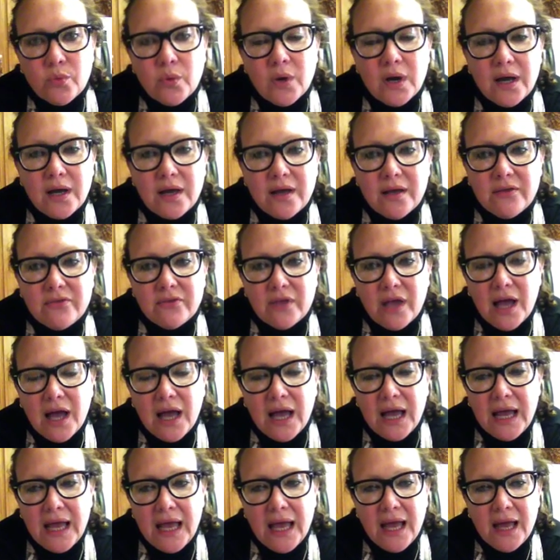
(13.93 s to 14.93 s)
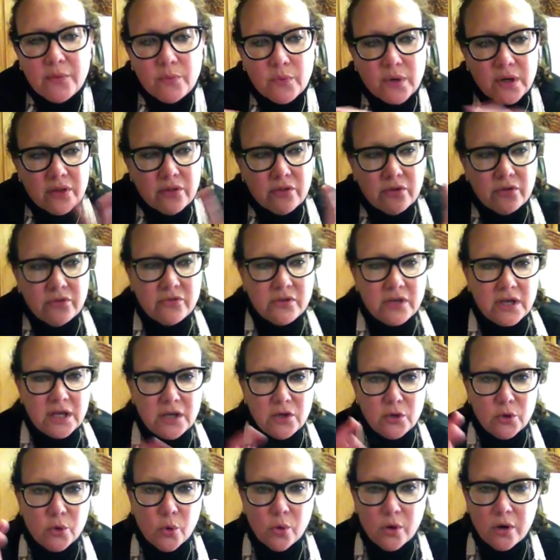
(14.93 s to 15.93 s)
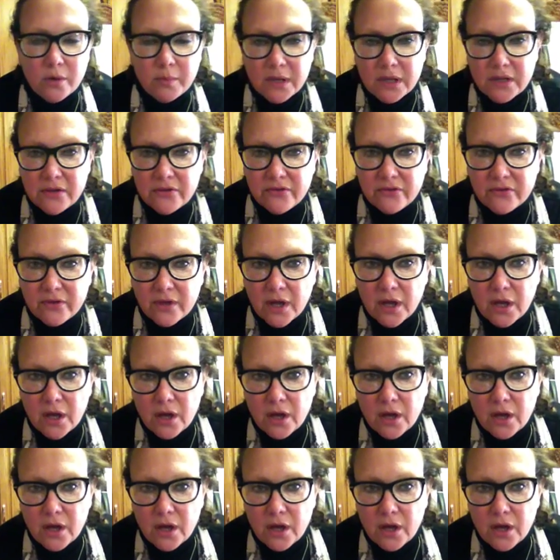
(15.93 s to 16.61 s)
was I had one of those enormous